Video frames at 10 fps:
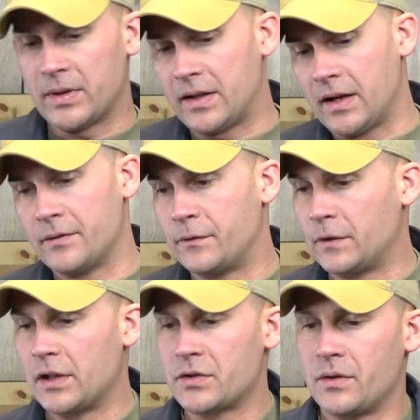be cut
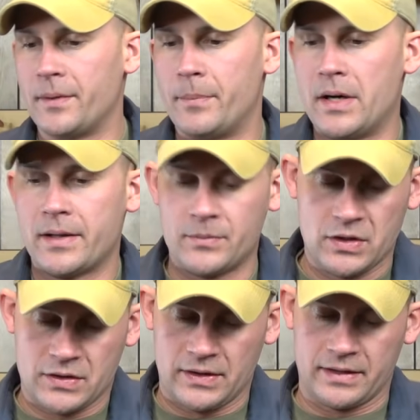flush on the bottom,
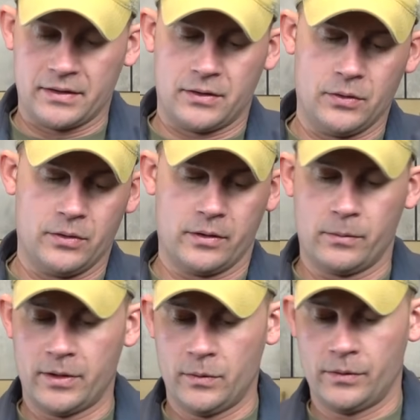just like the cougar.
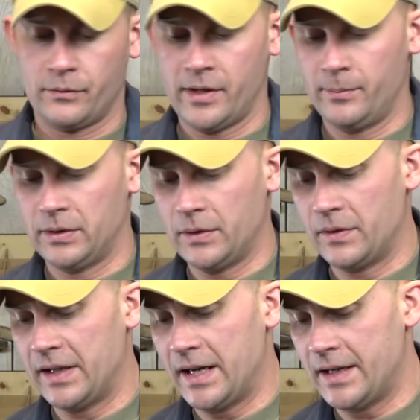We're going right below
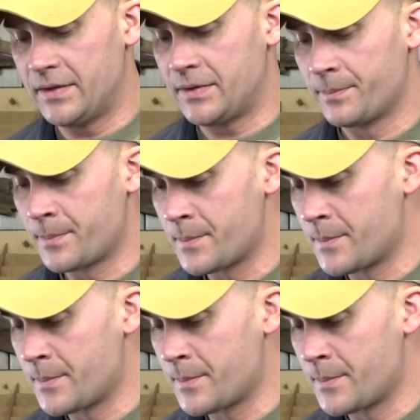the eyes.